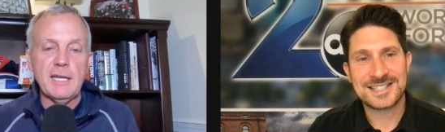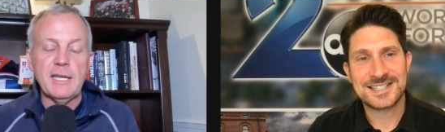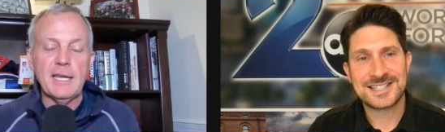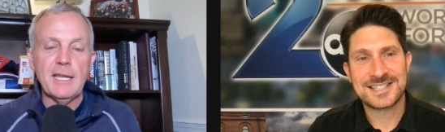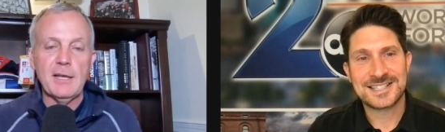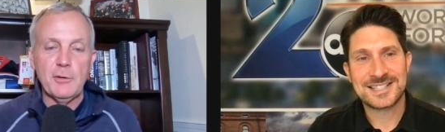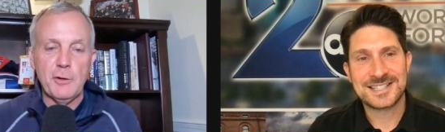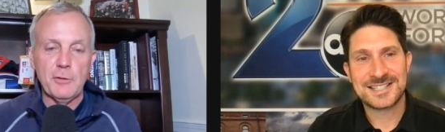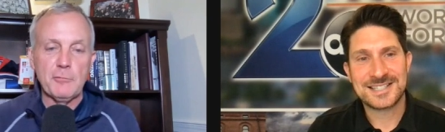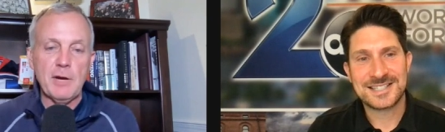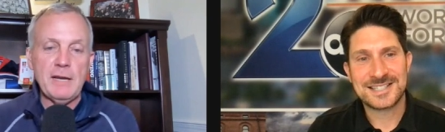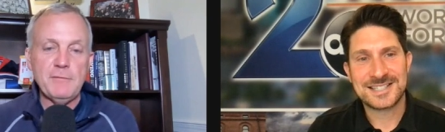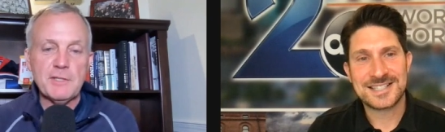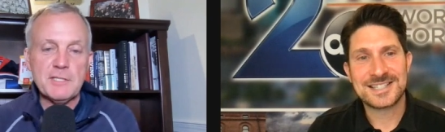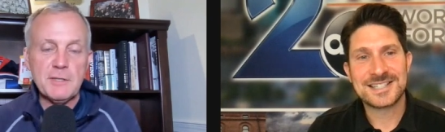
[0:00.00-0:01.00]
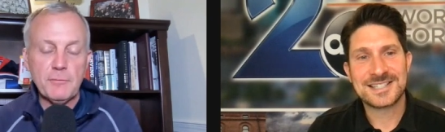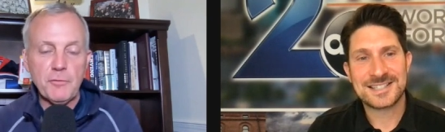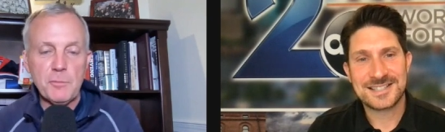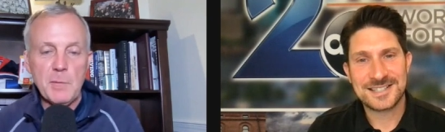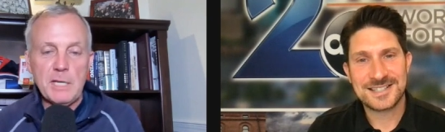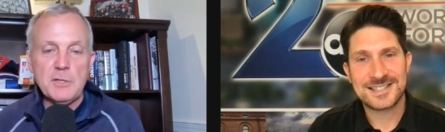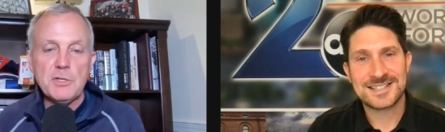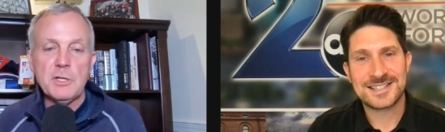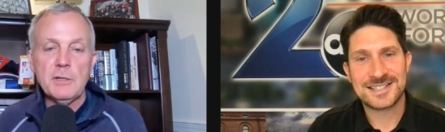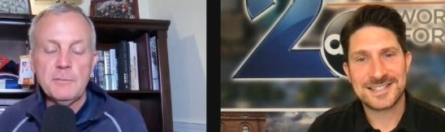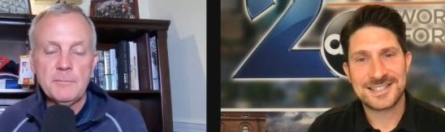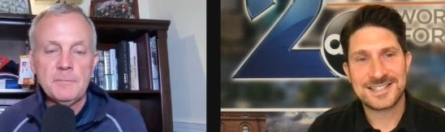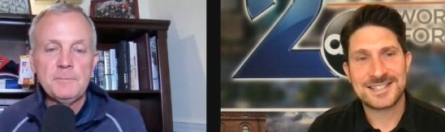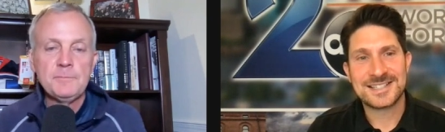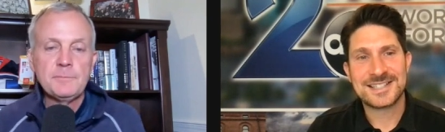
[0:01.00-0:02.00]
Speaker 1: can get all the Ravens information?
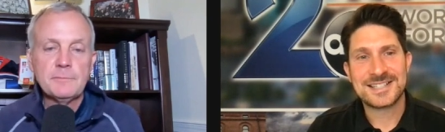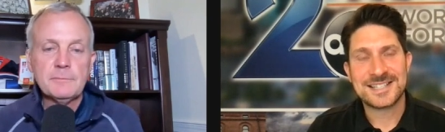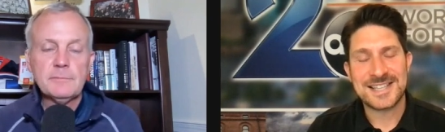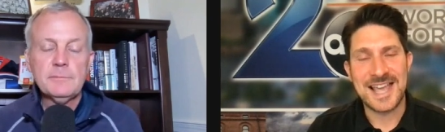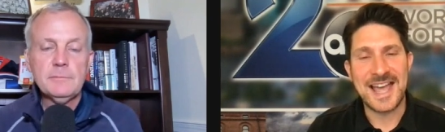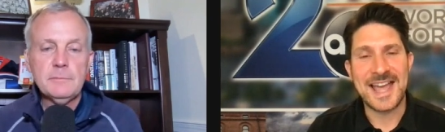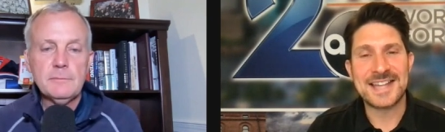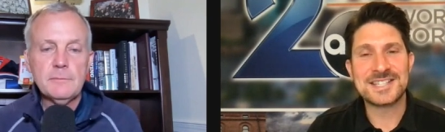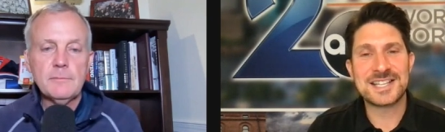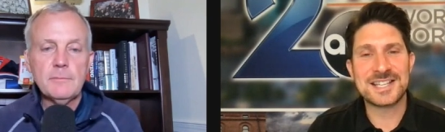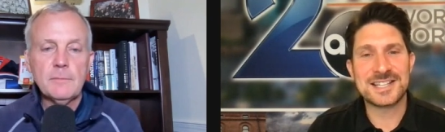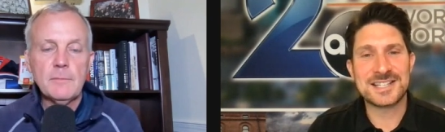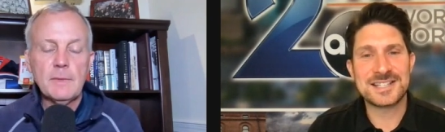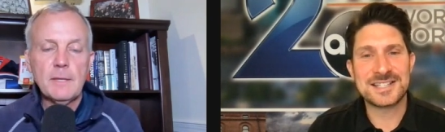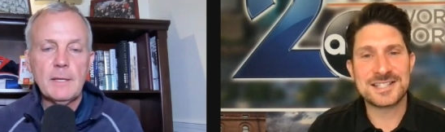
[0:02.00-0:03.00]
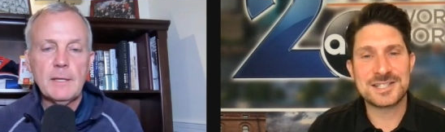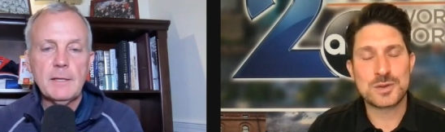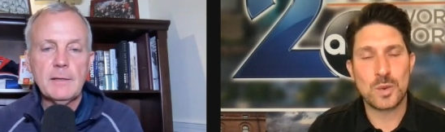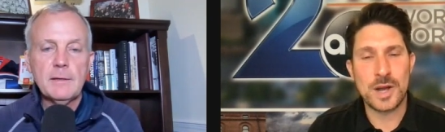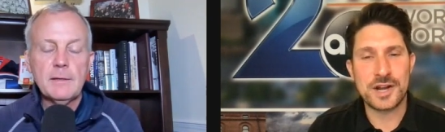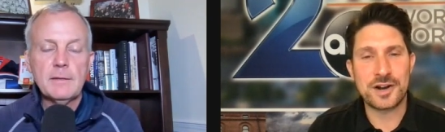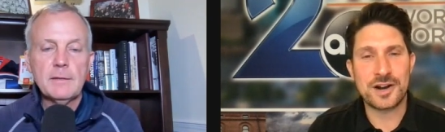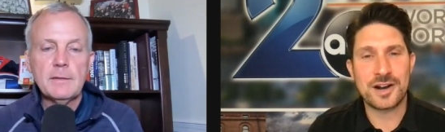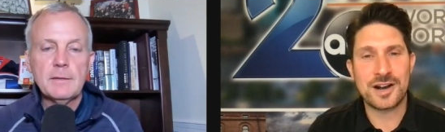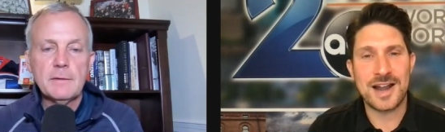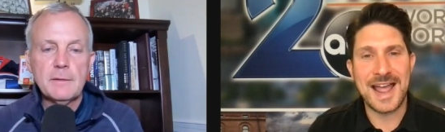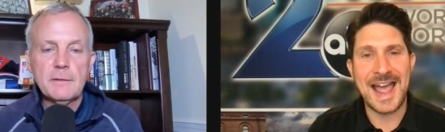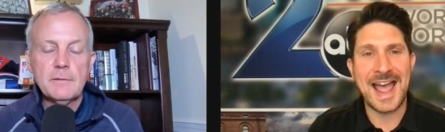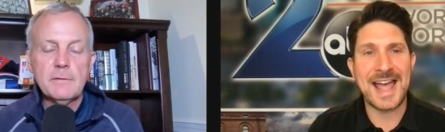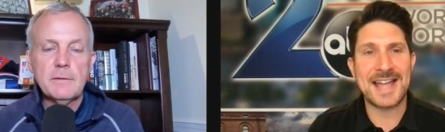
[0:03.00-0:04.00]
Speaker 2: Yeah, head to
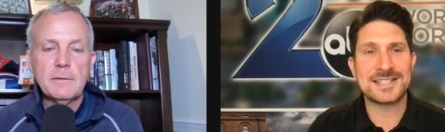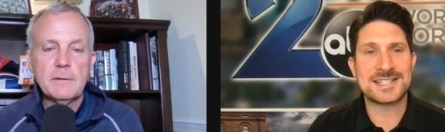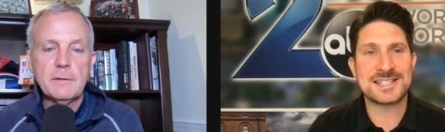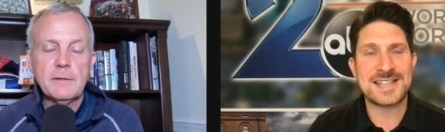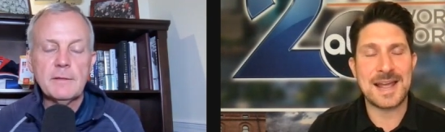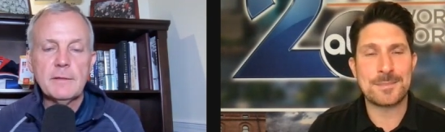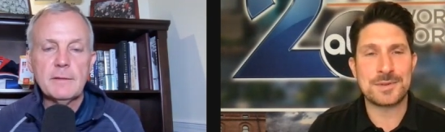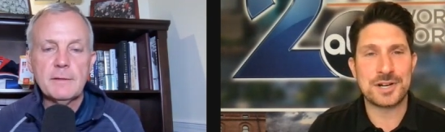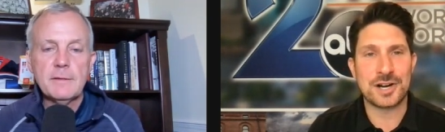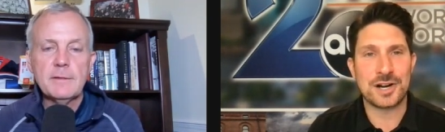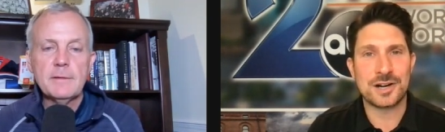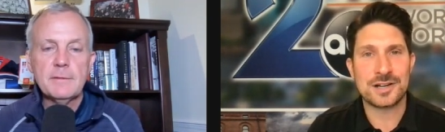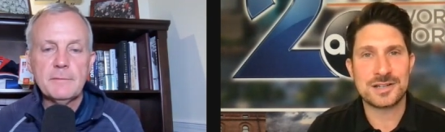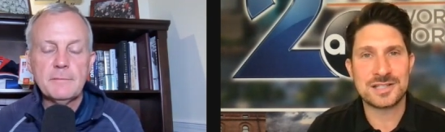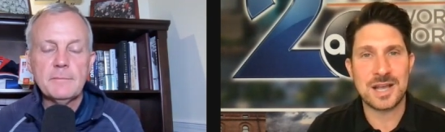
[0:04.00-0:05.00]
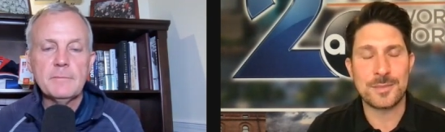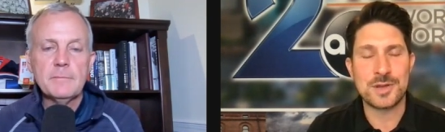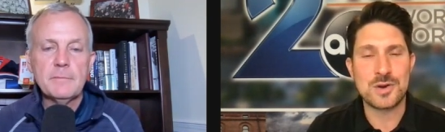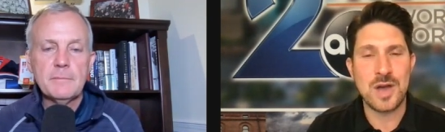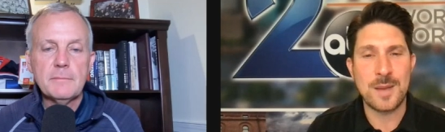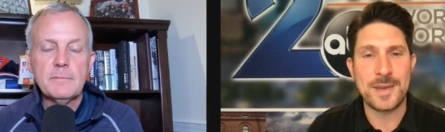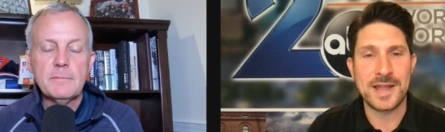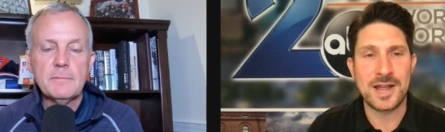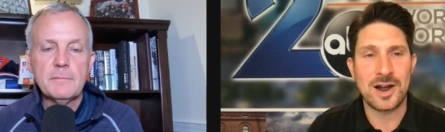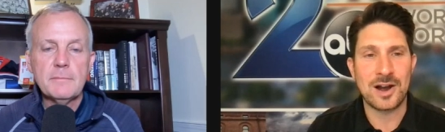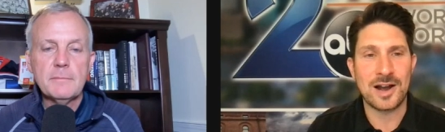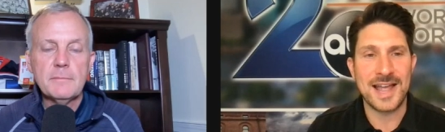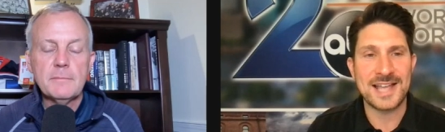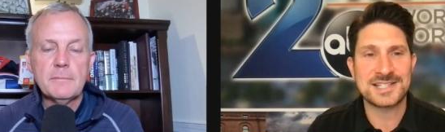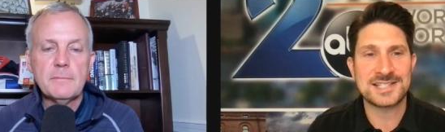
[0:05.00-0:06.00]
Twitter at Stepner W M A
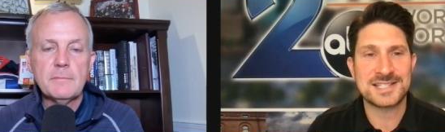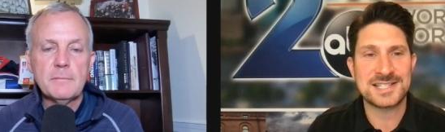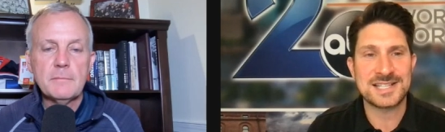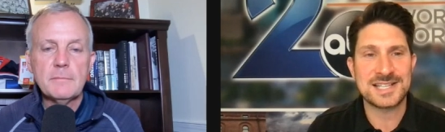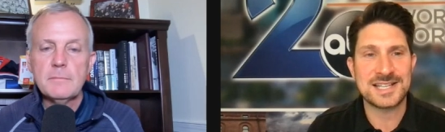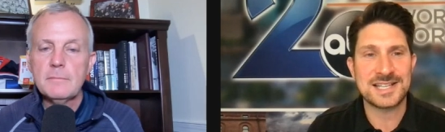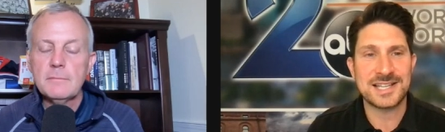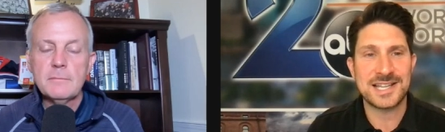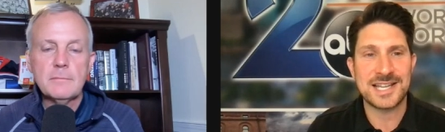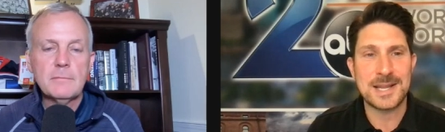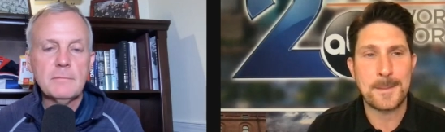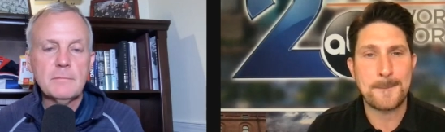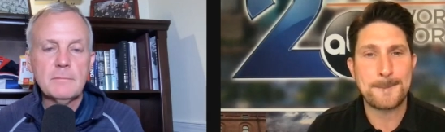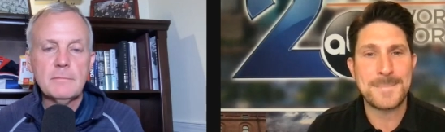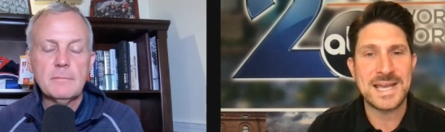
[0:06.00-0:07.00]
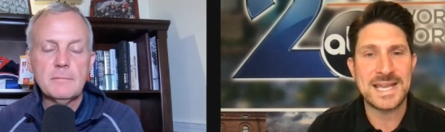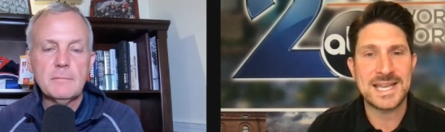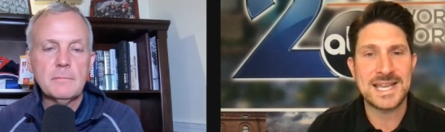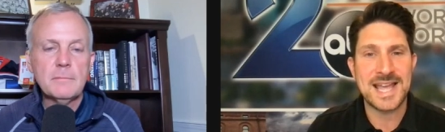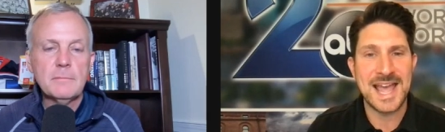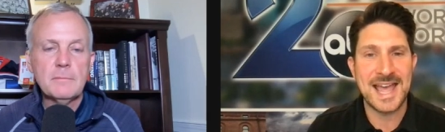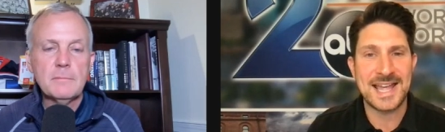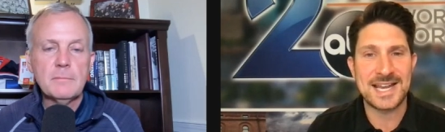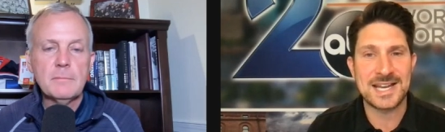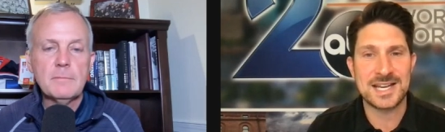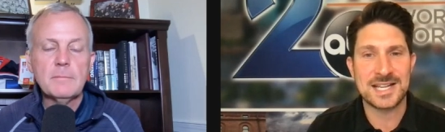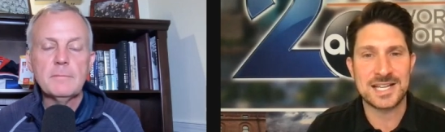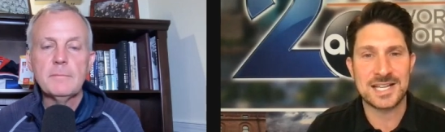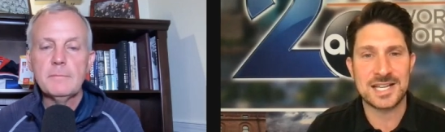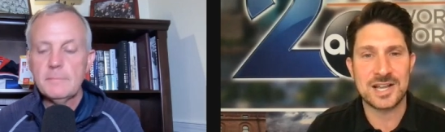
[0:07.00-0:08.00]
R S T E P N
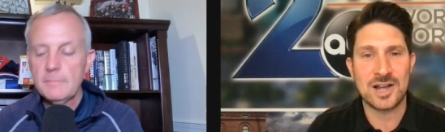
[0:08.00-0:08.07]
E